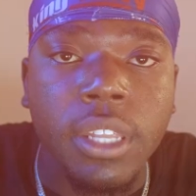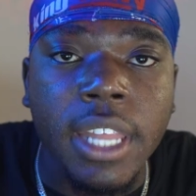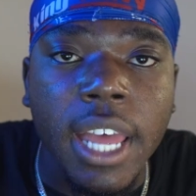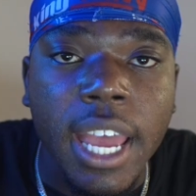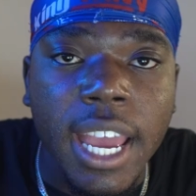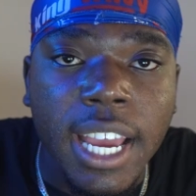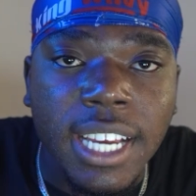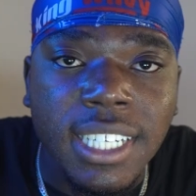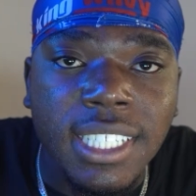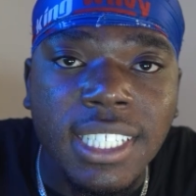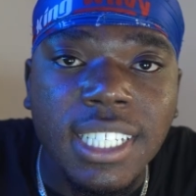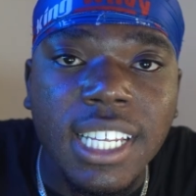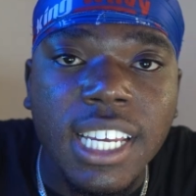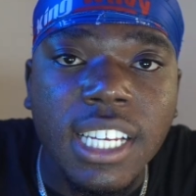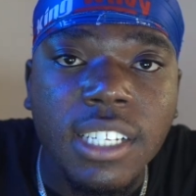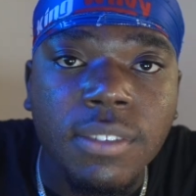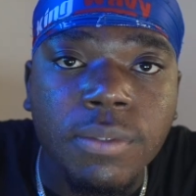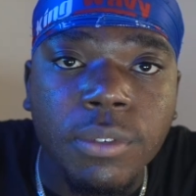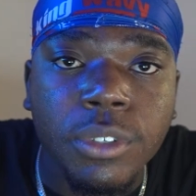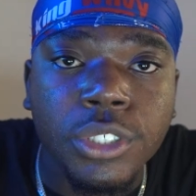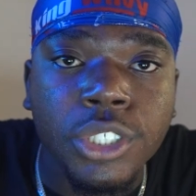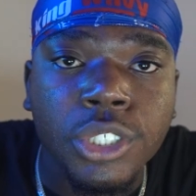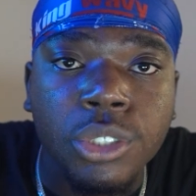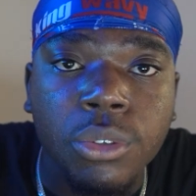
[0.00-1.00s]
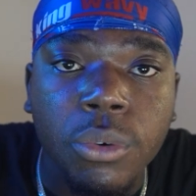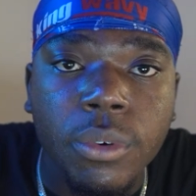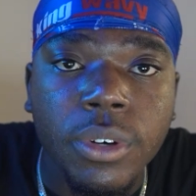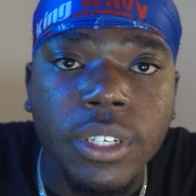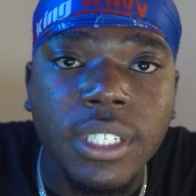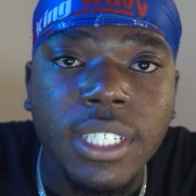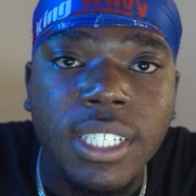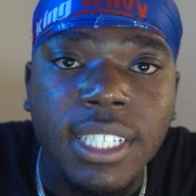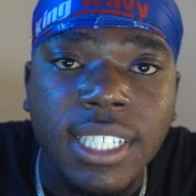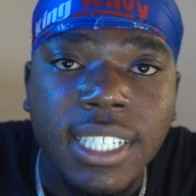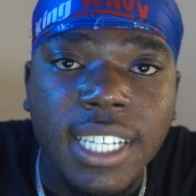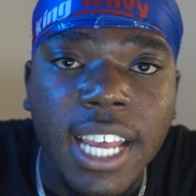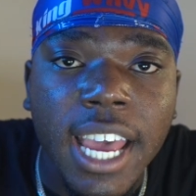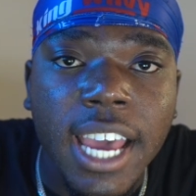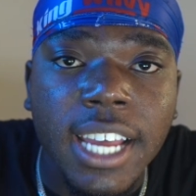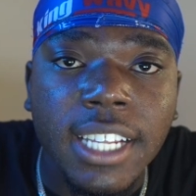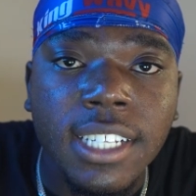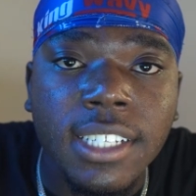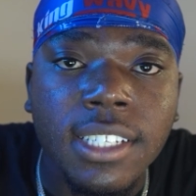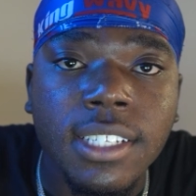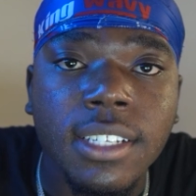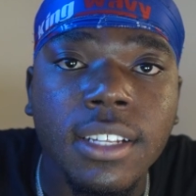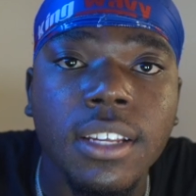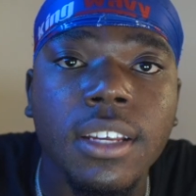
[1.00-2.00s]
The S stands for shortened
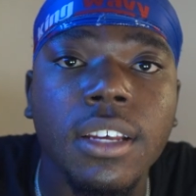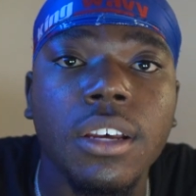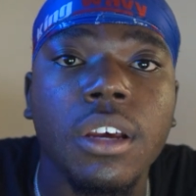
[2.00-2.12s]
sets,